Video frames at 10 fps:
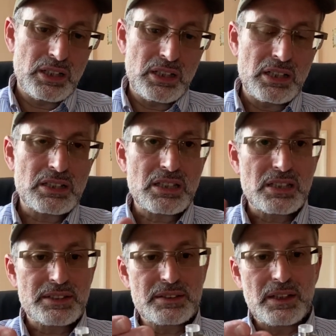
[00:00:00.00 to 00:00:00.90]
This
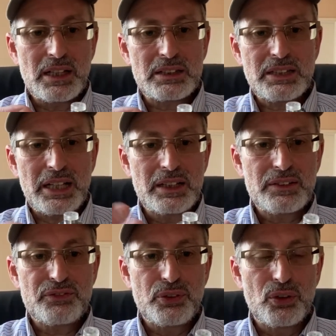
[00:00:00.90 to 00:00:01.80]
is a tank
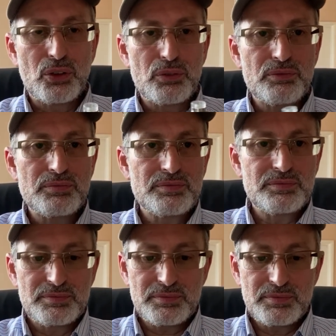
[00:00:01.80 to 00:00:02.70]
for
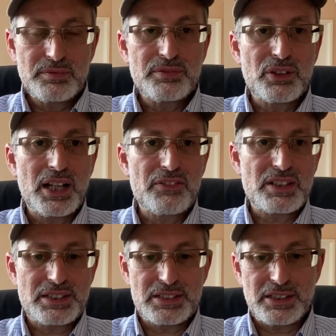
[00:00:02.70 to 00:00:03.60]
for life,
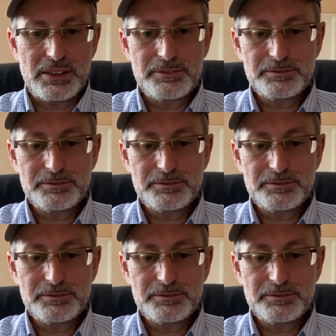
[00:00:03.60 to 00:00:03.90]
as they say.